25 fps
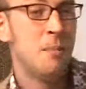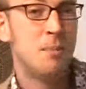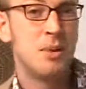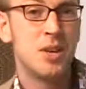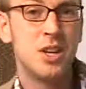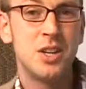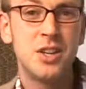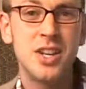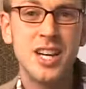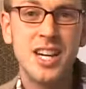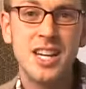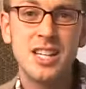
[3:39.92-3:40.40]

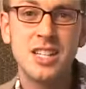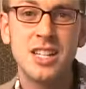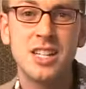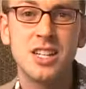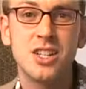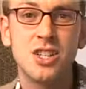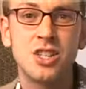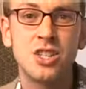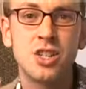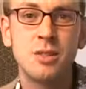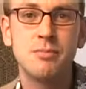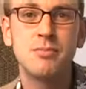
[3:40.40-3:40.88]
But you
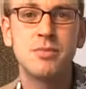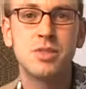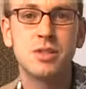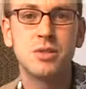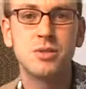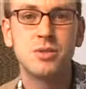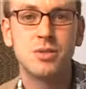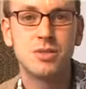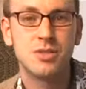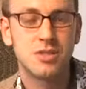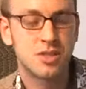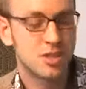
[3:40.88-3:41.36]
need some
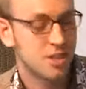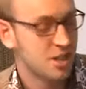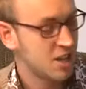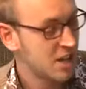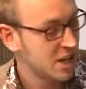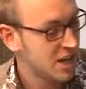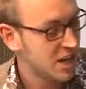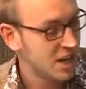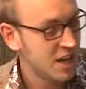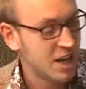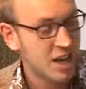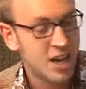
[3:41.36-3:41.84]
tools
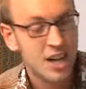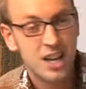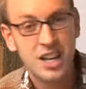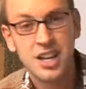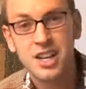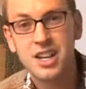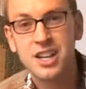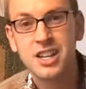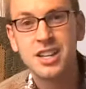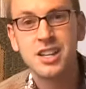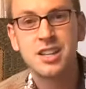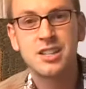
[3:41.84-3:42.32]

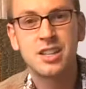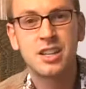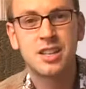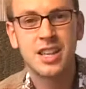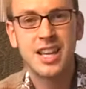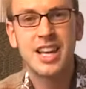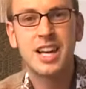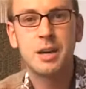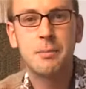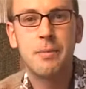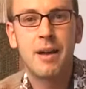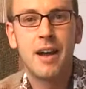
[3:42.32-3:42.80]
to
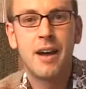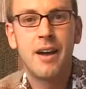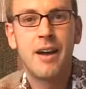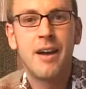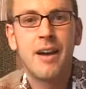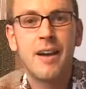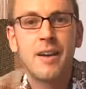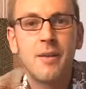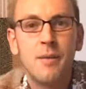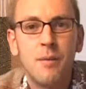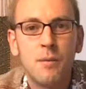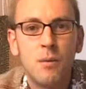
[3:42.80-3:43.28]
think
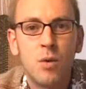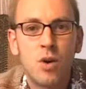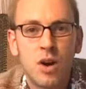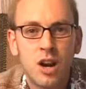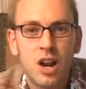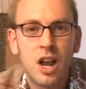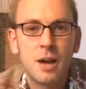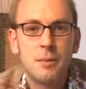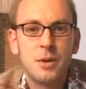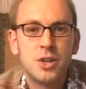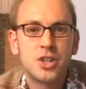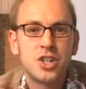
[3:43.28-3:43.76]
about what
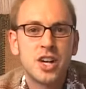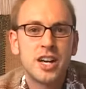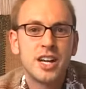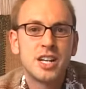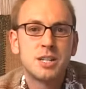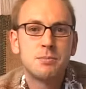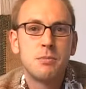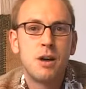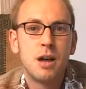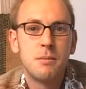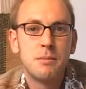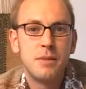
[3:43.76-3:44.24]
climate
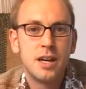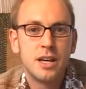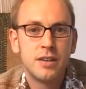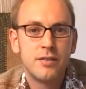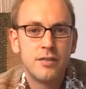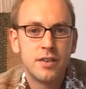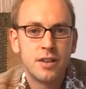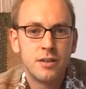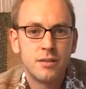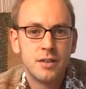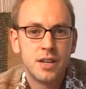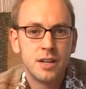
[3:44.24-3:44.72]
change might
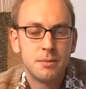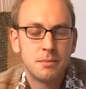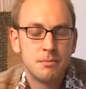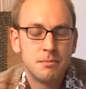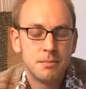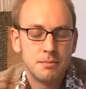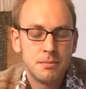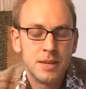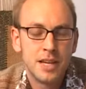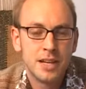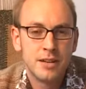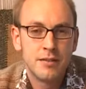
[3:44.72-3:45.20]

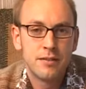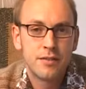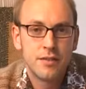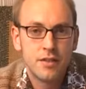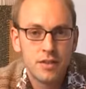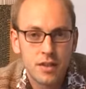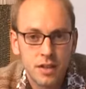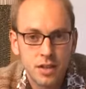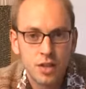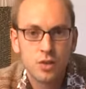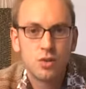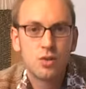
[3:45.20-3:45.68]
mean
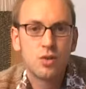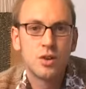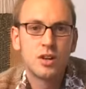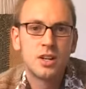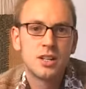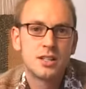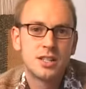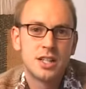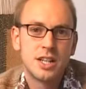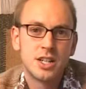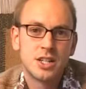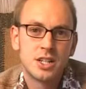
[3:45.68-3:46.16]
for your
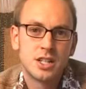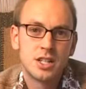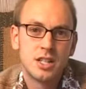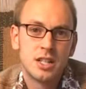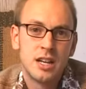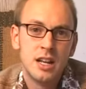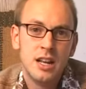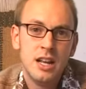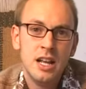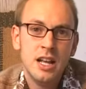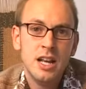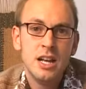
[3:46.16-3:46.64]
organisation.